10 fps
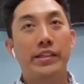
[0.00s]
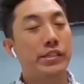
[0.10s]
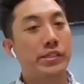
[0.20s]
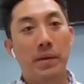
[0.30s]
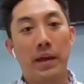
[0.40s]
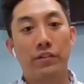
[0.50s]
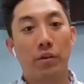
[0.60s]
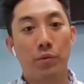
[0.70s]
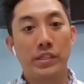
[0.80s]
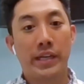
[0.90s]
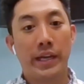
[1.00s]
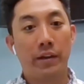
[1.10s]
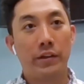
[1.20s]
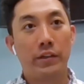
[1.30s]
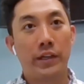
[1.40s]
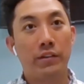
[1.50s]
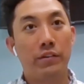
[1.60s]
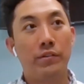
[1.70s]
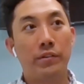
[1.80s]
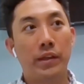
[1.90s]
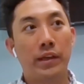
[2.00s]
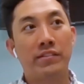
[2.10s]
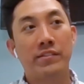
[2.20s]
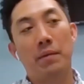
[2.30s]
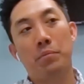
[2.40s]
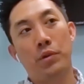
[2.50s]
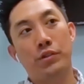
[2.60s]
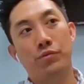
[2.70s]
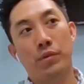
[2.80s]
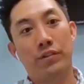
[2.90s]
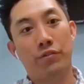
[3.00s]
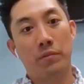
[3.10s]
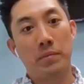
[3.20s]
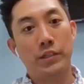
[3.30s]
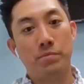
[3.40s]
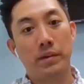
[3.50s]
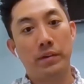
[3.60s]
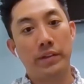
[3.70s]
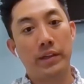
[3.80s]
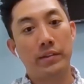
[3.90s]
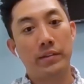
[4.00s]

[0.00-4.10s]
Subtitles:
just depends on which carrier can accept which risk from each building.